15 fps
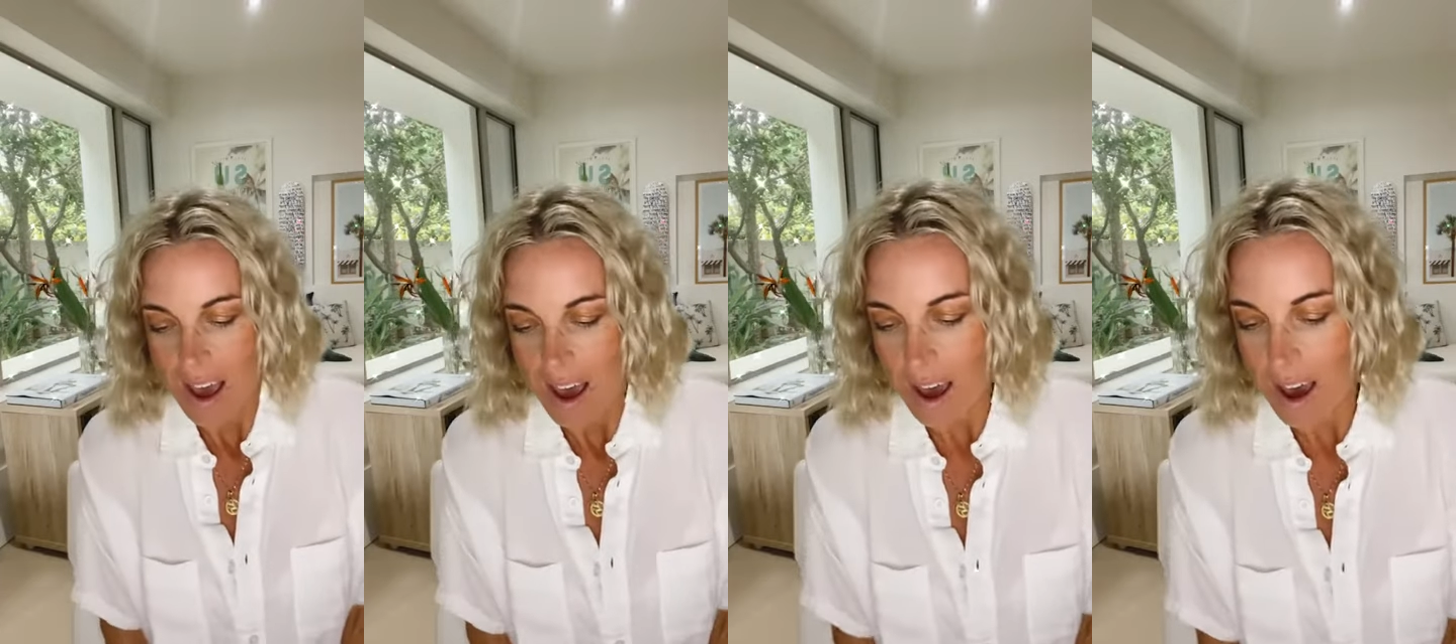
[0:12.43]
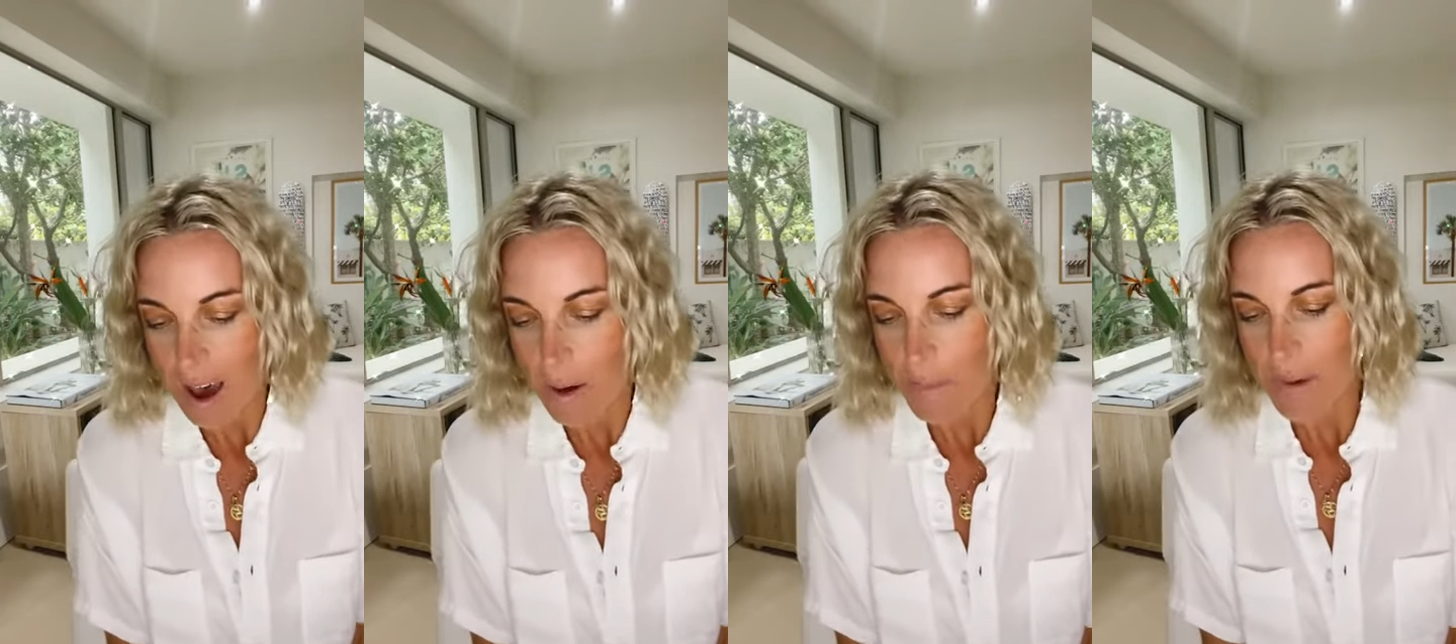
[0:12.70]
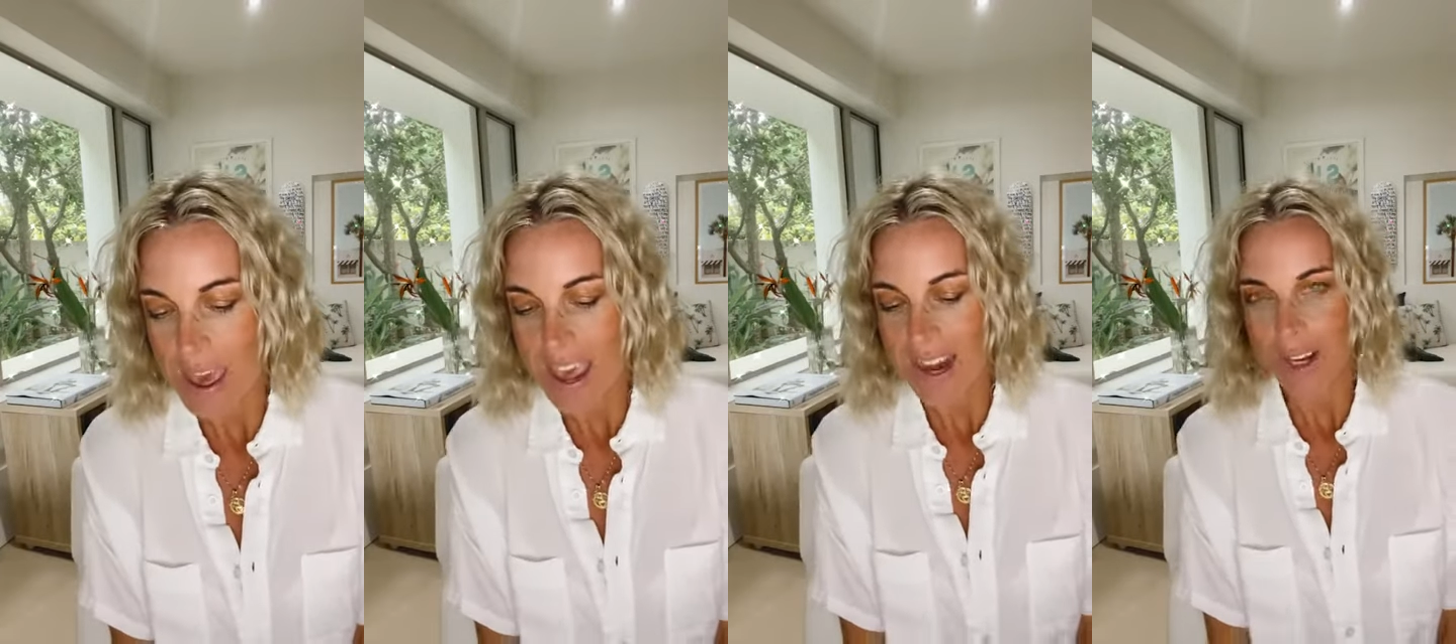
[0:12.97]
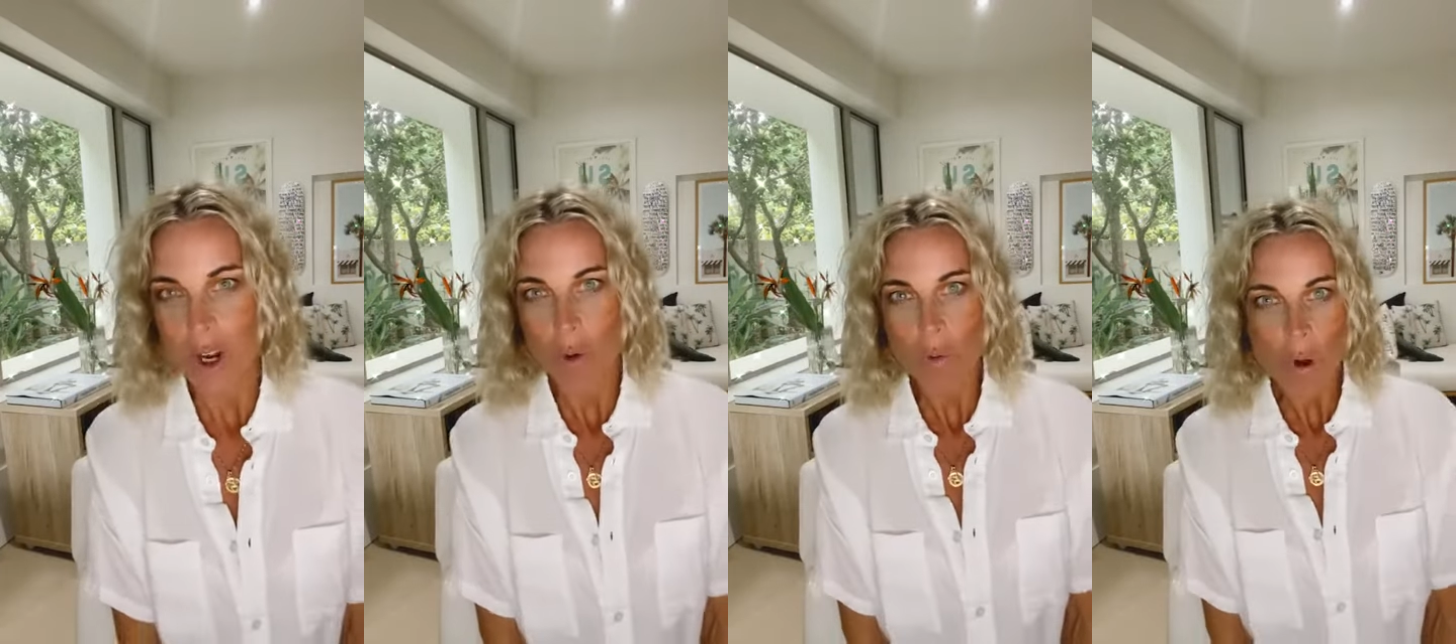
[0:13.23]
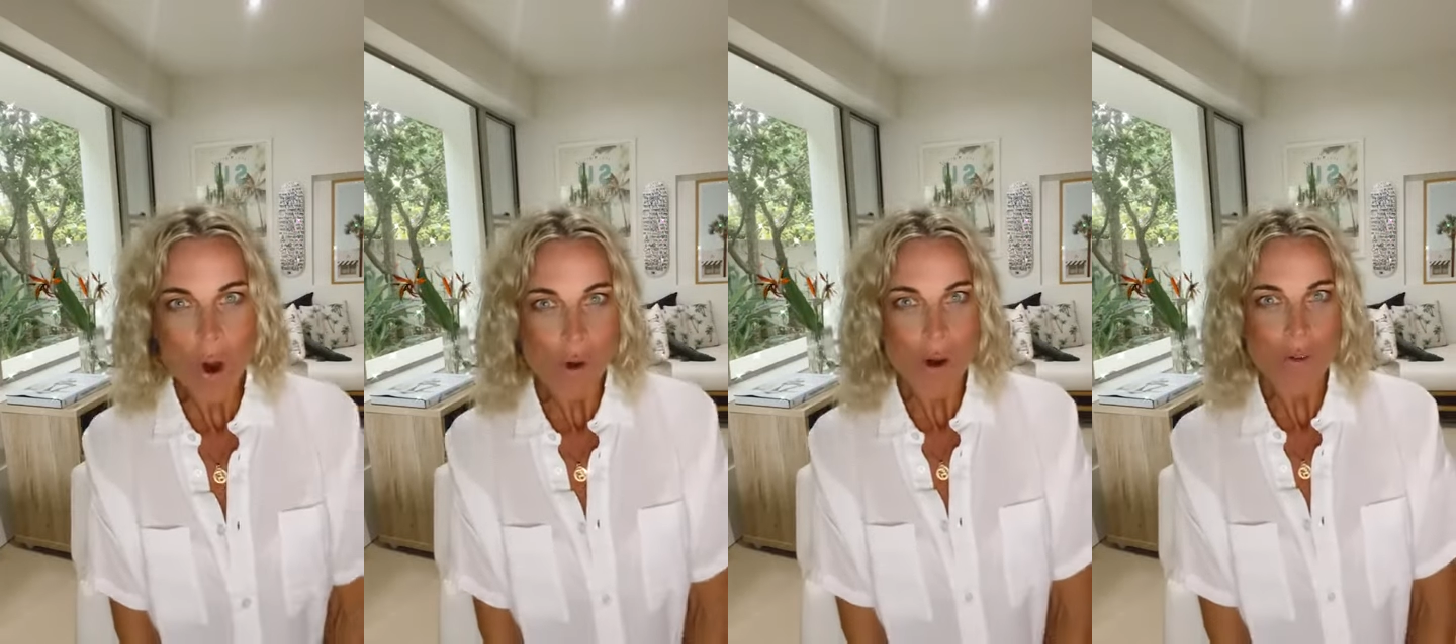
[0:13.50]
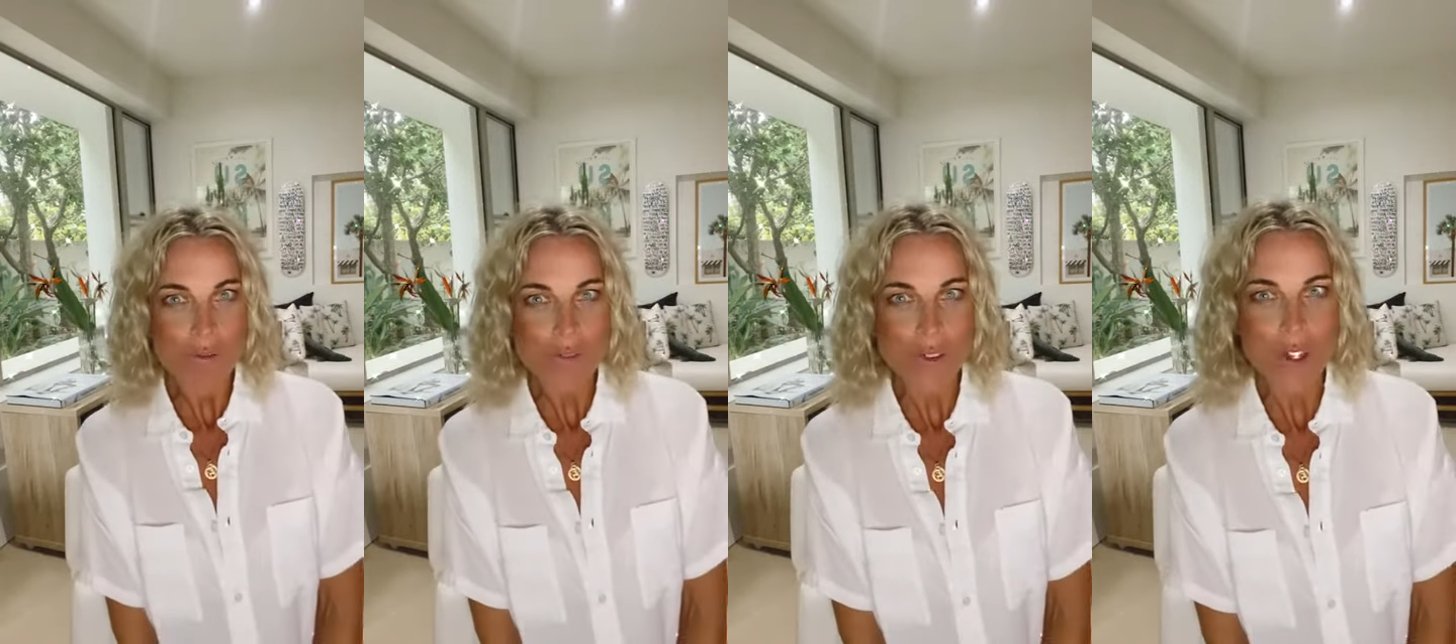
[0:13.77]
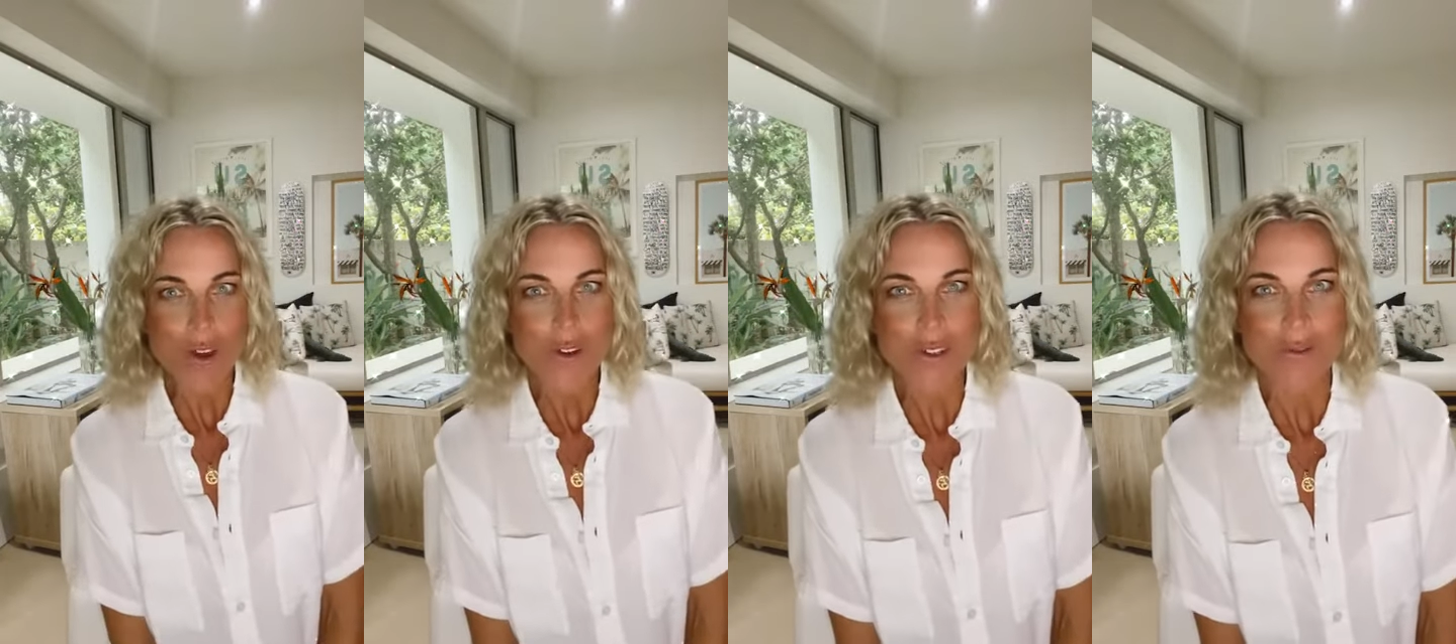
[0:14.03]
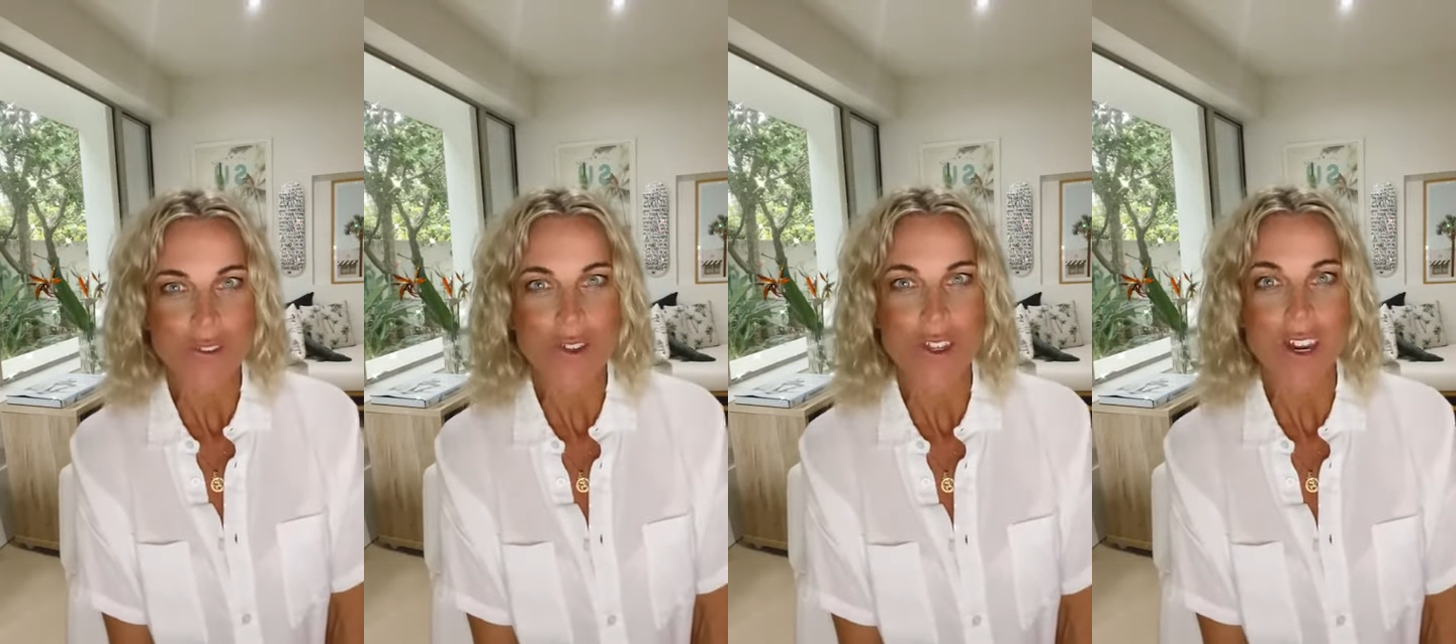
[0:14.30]
And welcome for
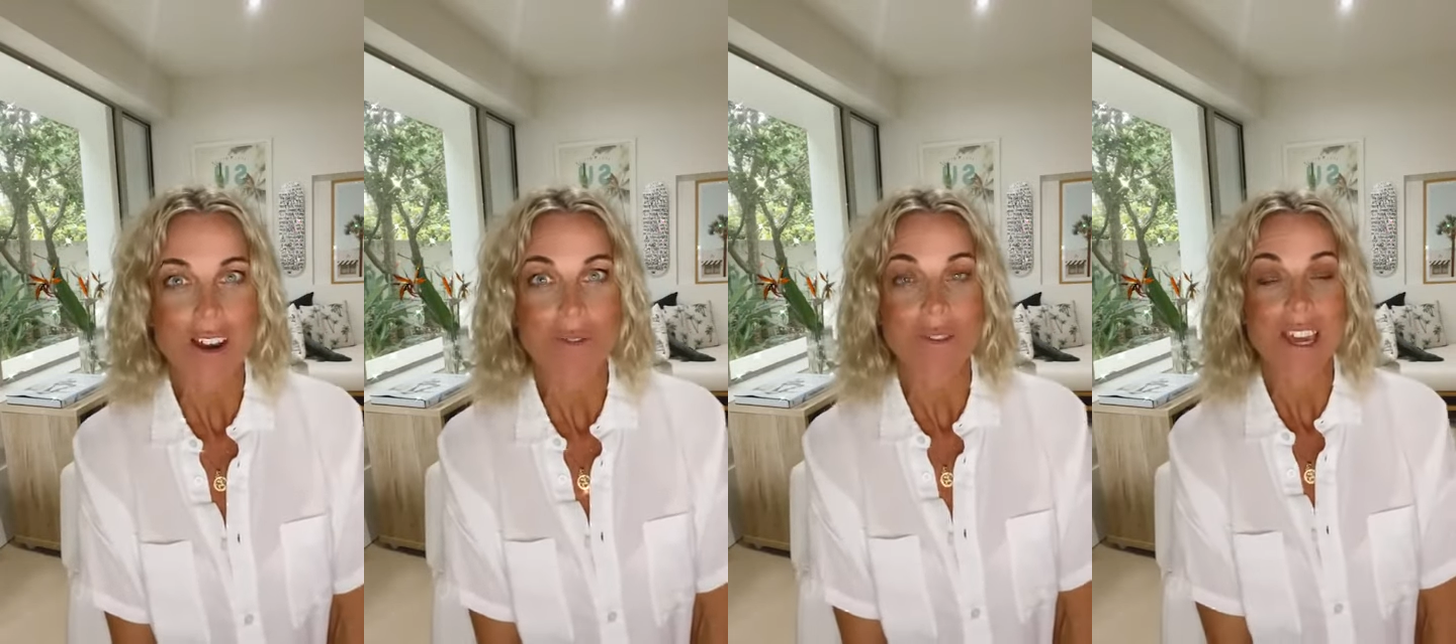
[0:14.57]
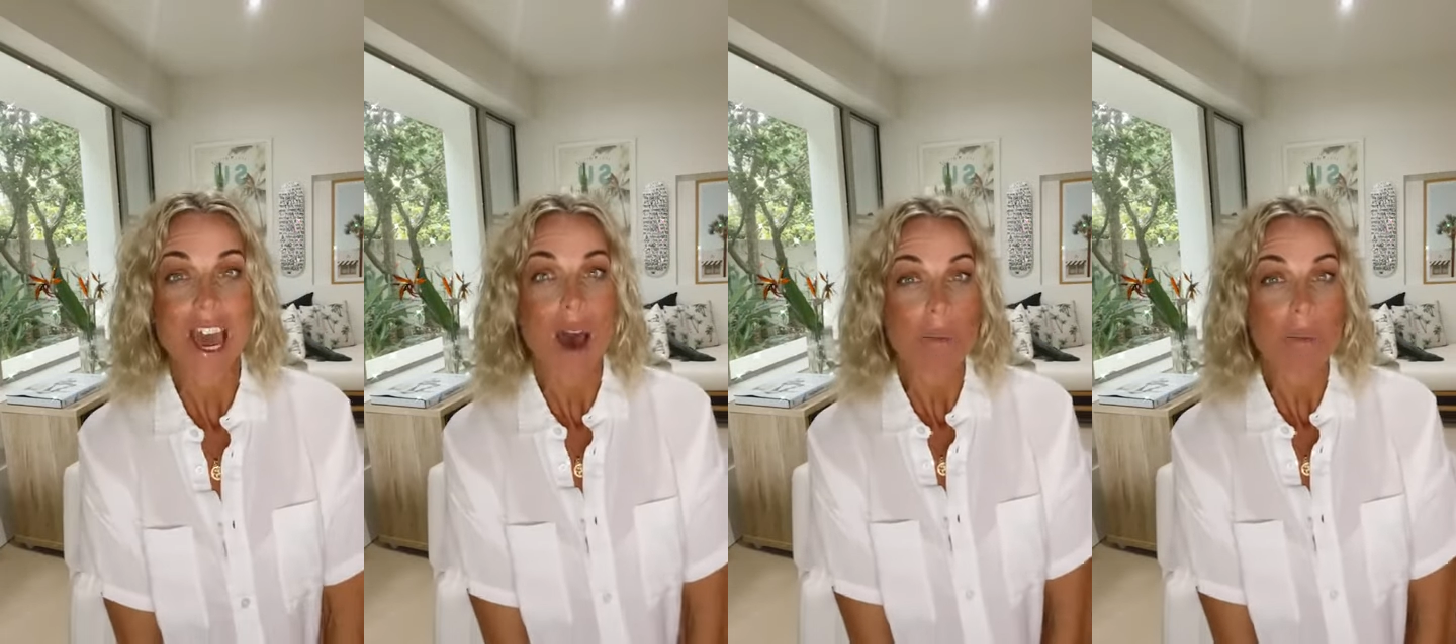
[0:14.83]
those of you that